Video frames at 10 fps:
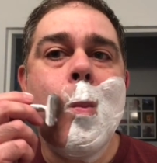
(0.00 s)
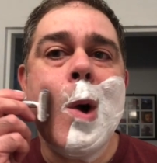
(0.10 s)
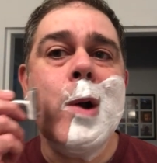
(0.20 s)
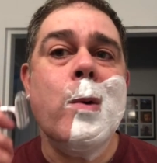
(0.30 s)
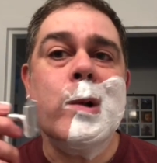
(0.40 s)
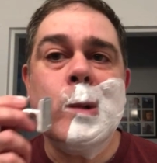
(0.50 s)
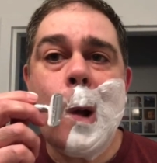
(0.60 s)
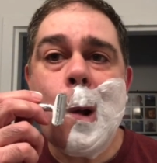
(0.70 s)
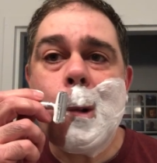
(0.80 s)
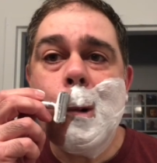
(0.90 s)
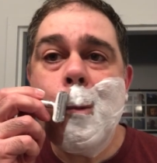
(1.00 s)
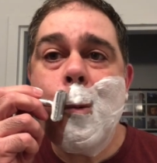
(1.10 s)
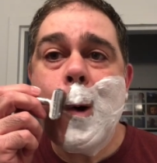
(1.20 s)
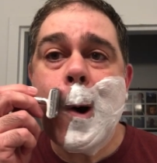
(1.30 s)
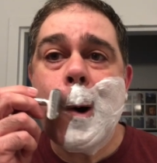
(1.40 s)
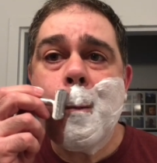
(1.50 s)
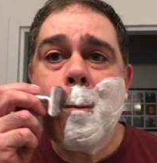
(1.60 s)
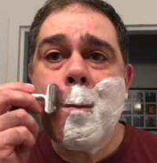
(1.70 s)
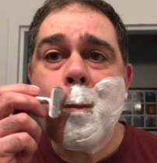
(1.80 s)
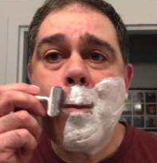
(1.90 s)
I know exactly where
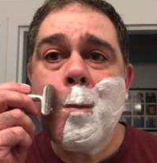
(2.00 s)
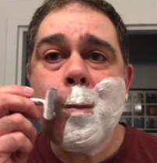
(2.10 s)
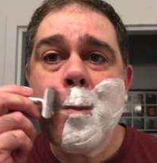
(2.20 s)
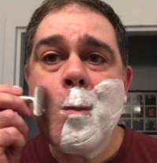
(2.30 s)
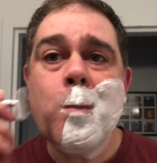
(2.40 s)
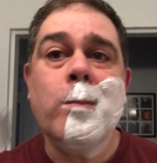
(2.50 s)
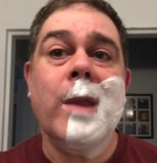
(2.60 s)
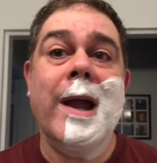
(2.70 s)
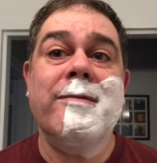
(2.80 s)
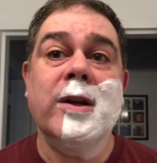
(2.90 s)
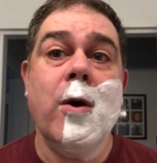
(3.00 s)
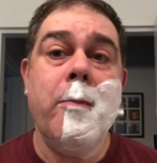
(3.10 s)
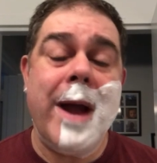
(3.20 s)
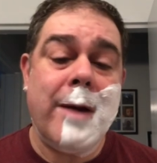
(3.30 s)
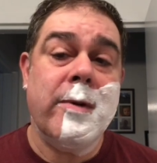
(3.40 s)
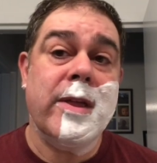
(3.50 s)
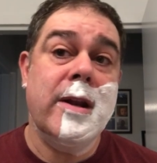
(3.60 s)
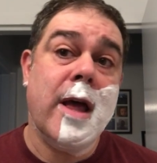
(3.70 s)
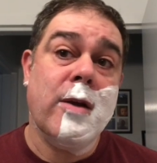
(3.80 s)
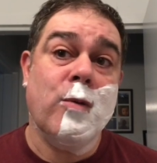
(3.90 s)
I have to go back with
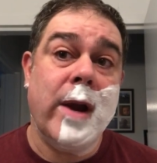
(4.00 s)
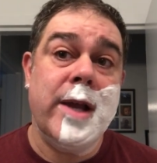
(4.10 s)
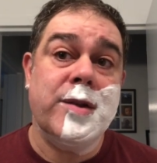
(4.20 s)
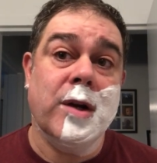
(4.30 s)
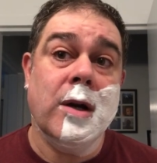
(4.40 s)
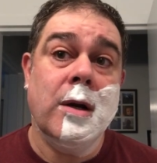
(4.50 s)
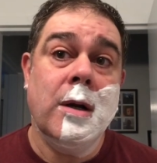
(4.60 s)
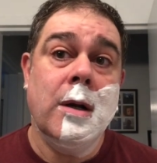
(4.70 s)
another razor